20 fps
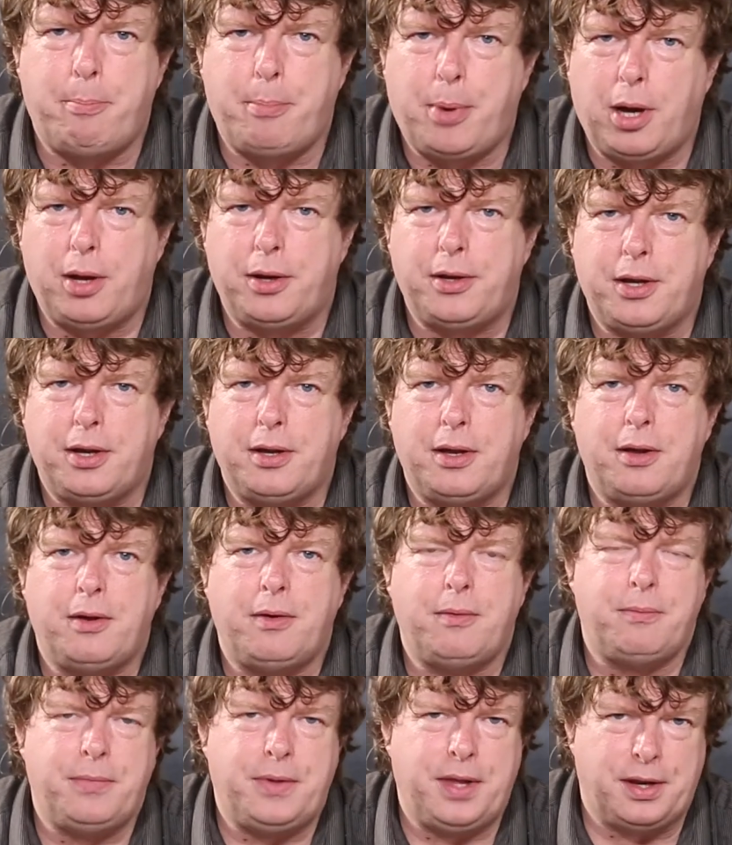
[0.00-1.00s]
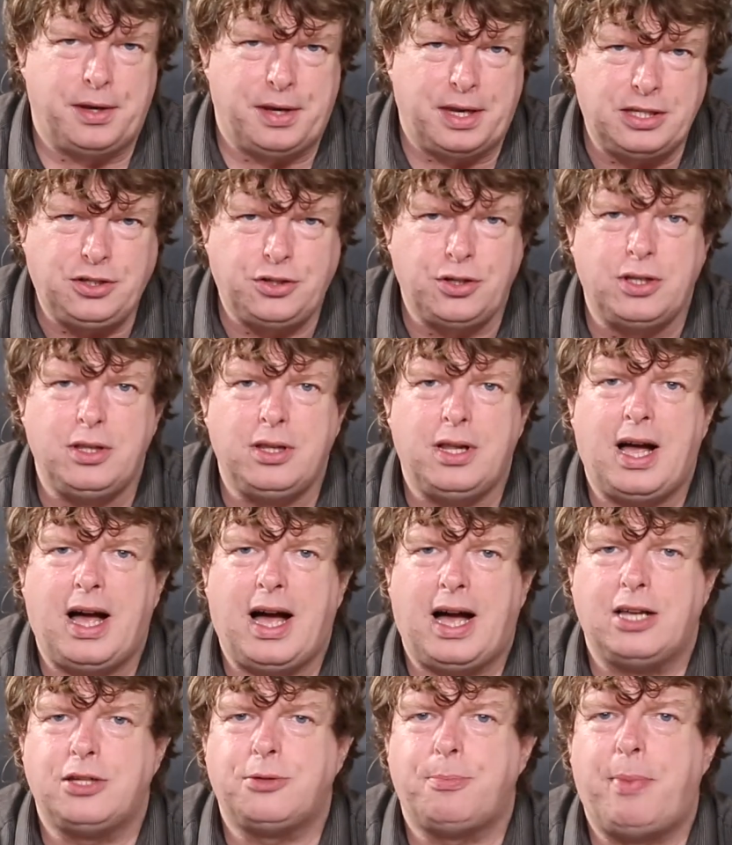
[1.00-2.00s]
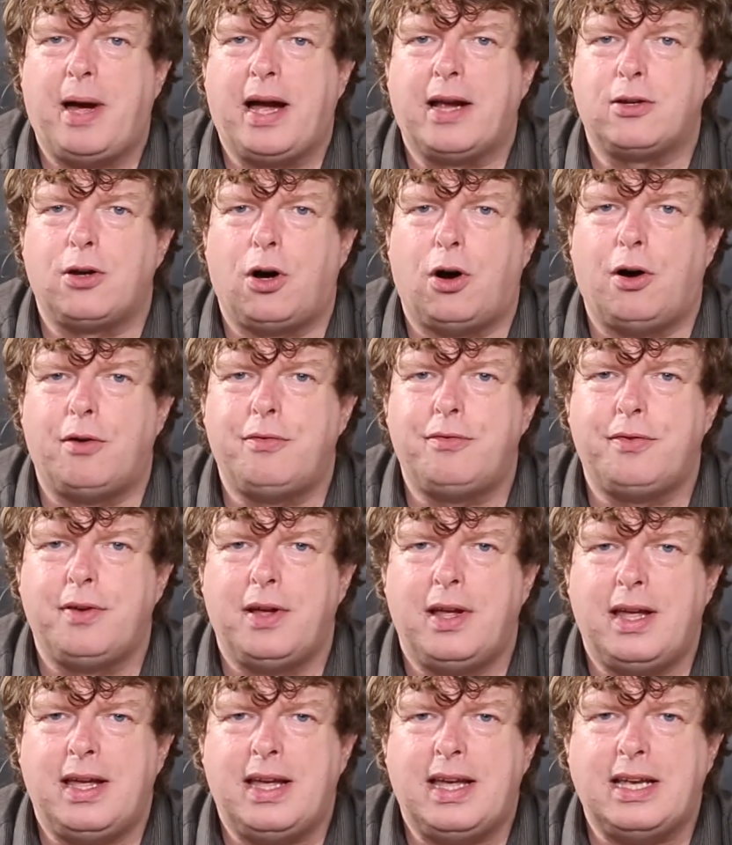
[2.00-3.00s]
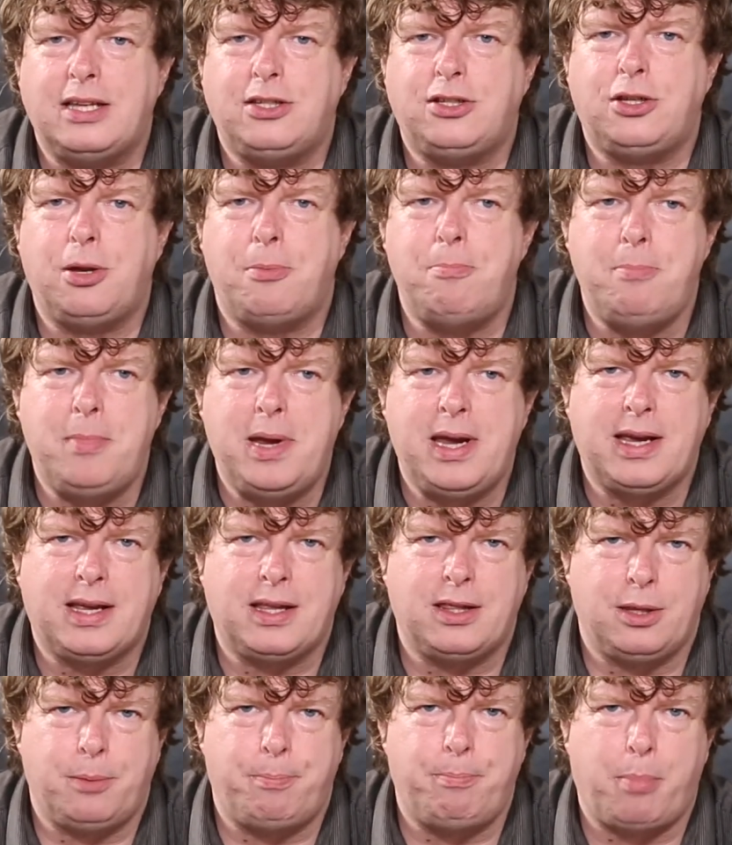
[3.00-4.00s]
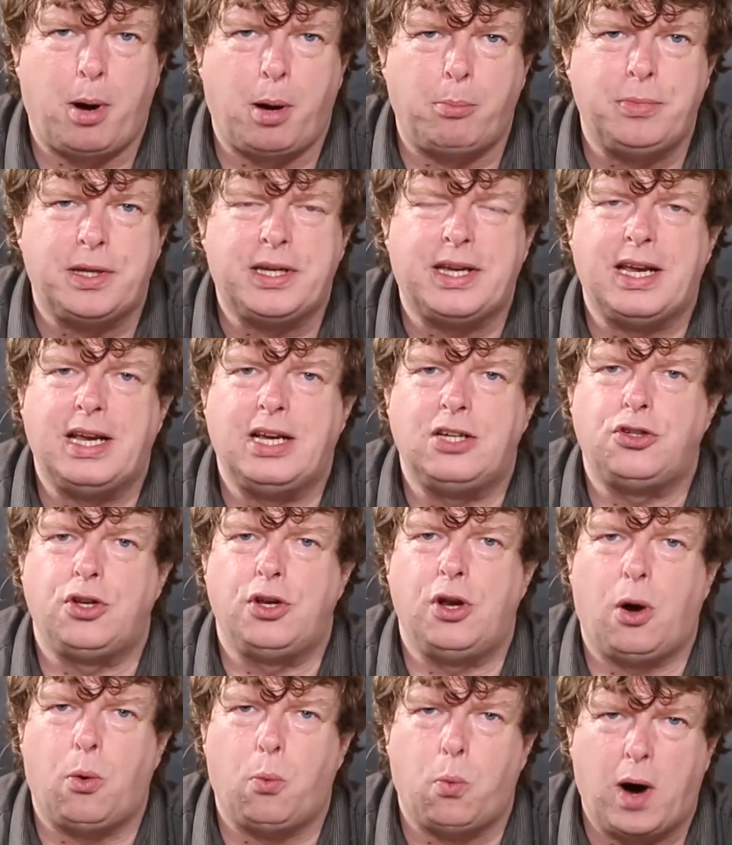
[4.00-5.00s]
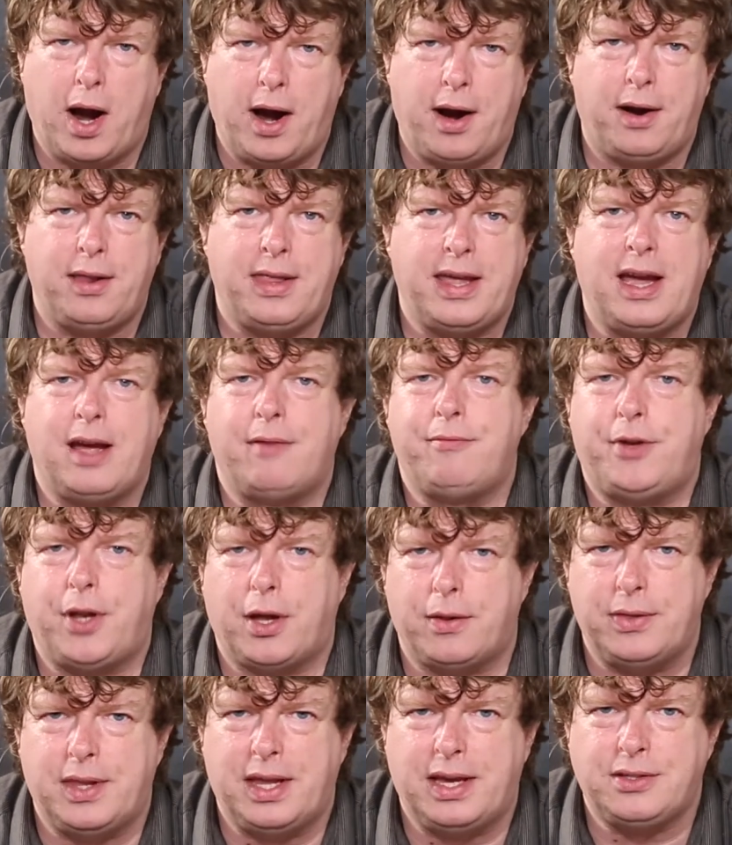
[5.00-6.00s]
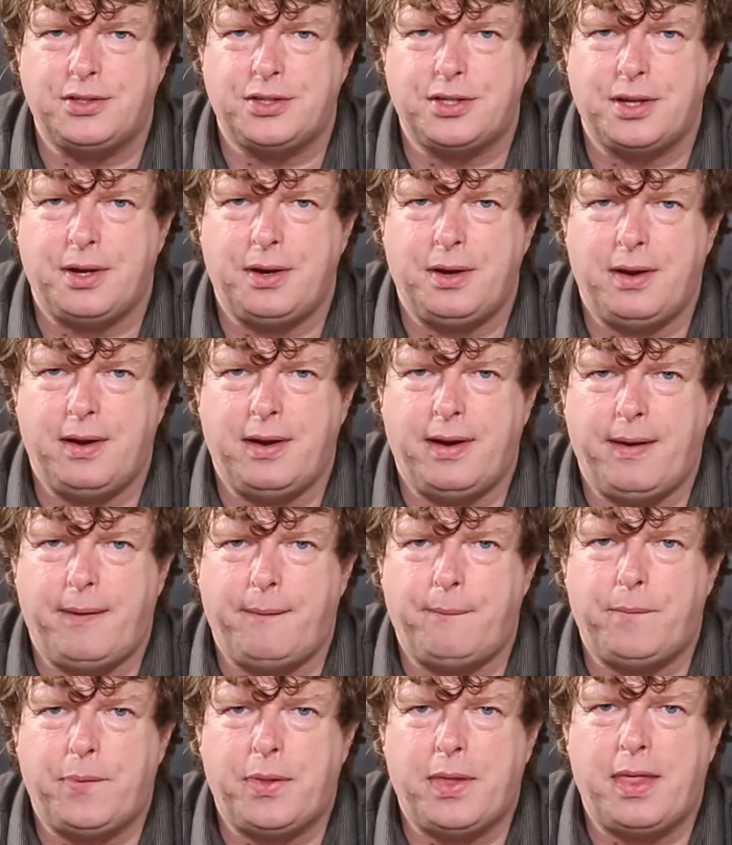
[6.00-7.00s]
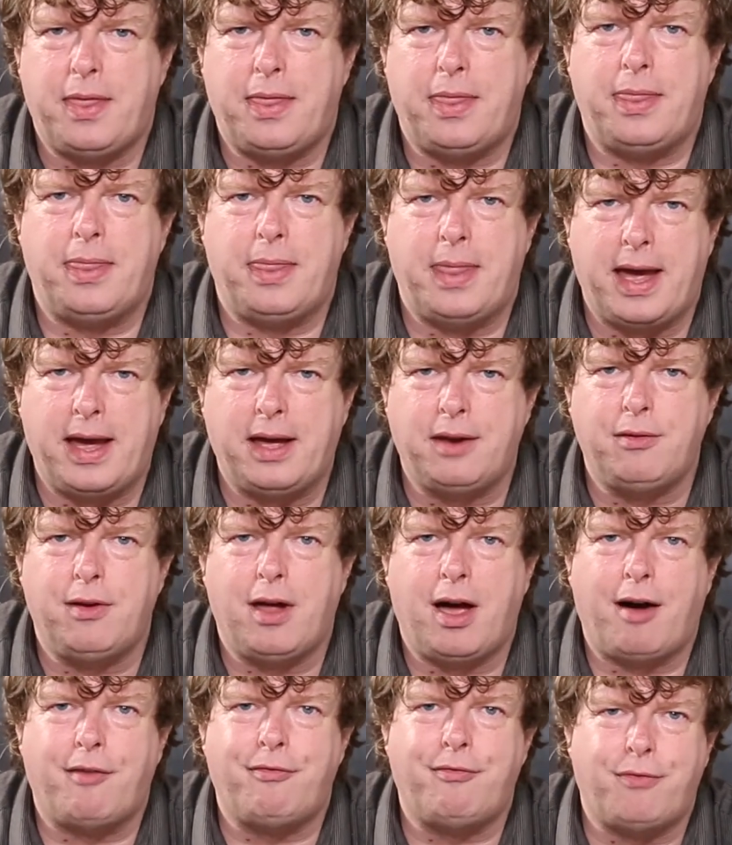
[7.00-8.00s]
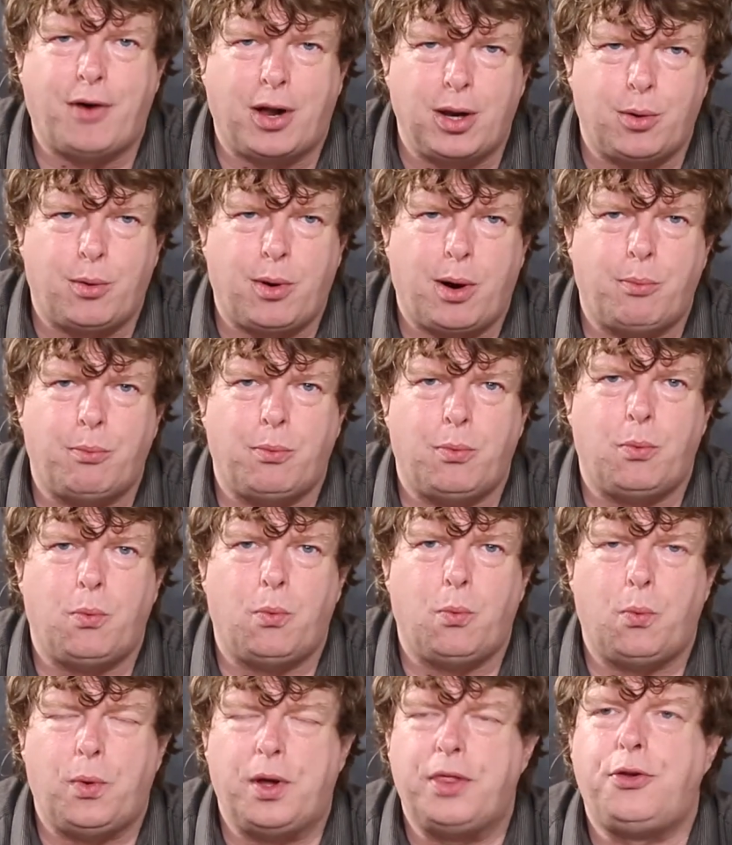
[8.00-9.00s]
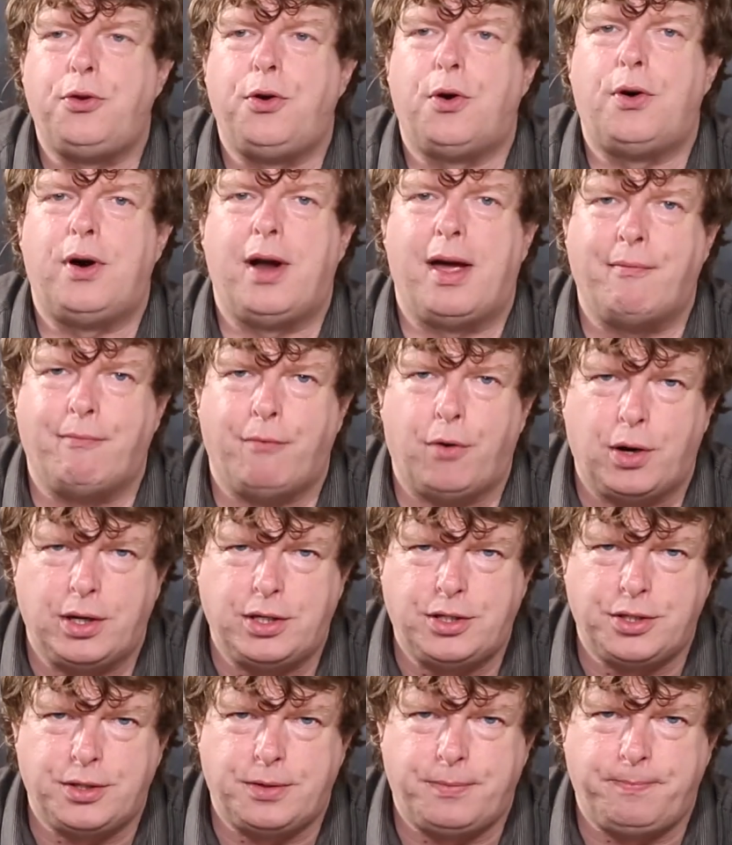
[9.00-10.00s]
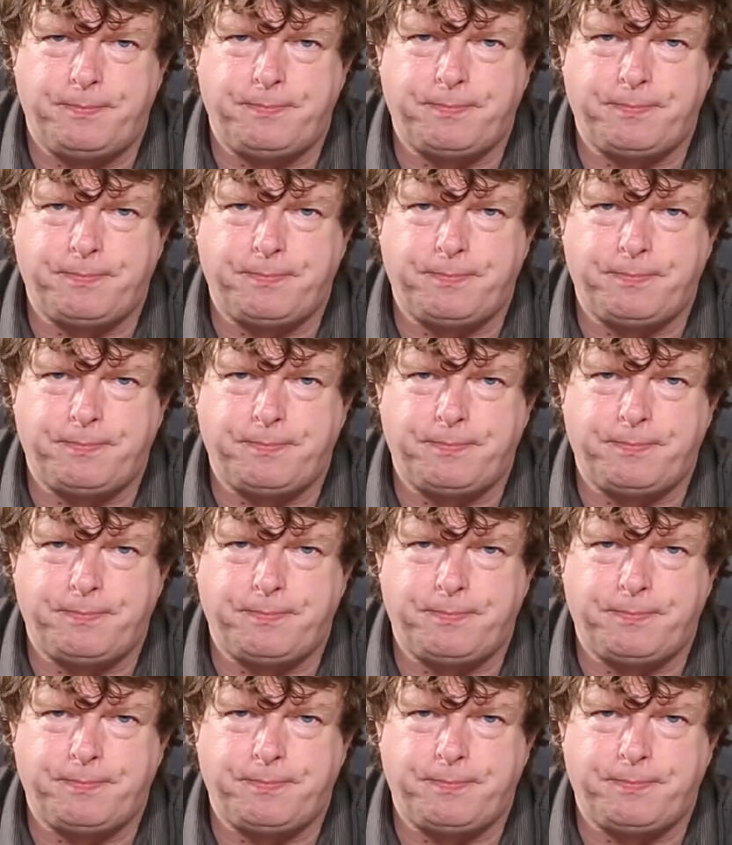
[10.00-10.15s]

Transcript: But the initial aspect of is to make the publication aware they have done this. Then a follow-up with your invoice.